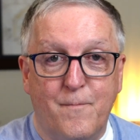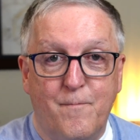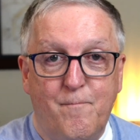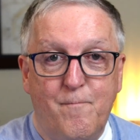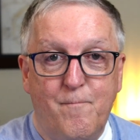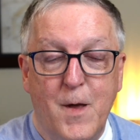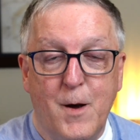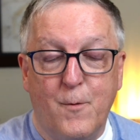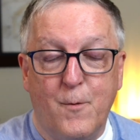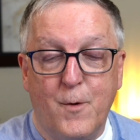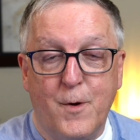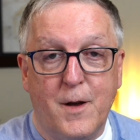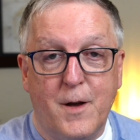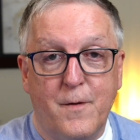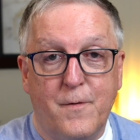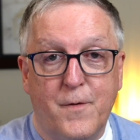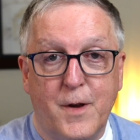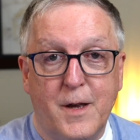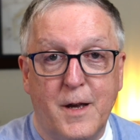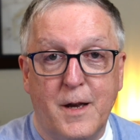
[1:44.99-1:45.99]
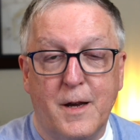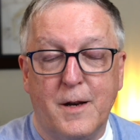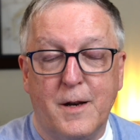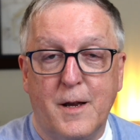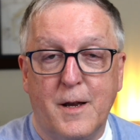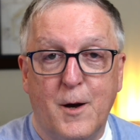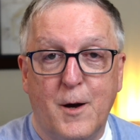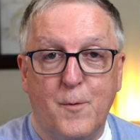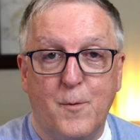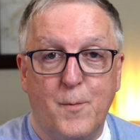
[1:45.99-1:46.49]
And when they forget to
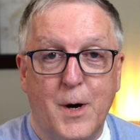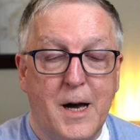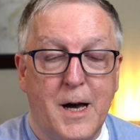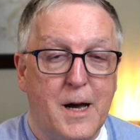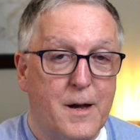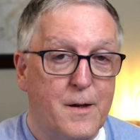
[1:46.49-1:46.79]
go back,